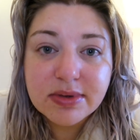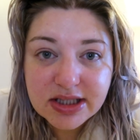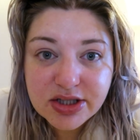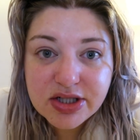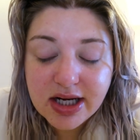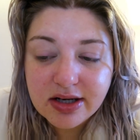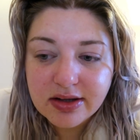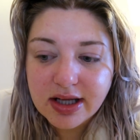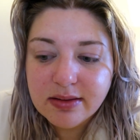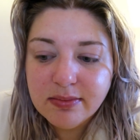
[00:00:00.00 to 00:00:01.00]
bleached
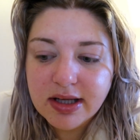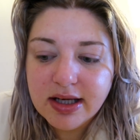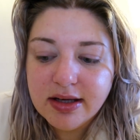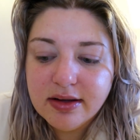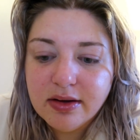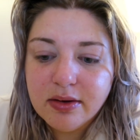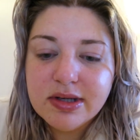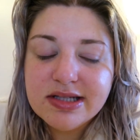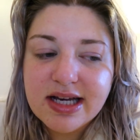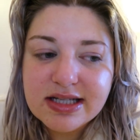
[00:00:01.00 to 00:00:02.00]
hair like me
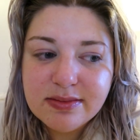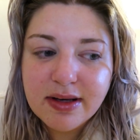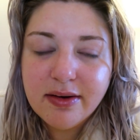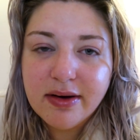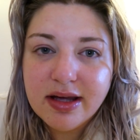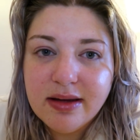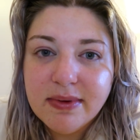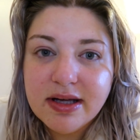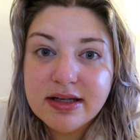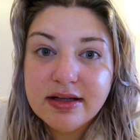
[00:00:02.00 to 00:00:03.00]
always ask me how I
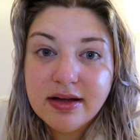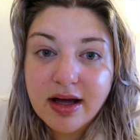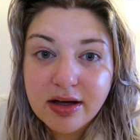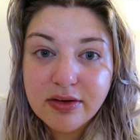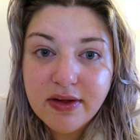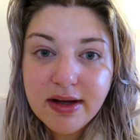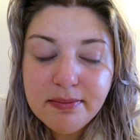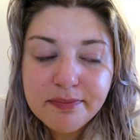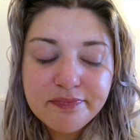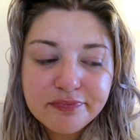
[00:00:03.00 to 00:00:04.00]
keep it
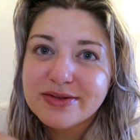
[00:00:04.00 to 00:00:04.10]
healthy.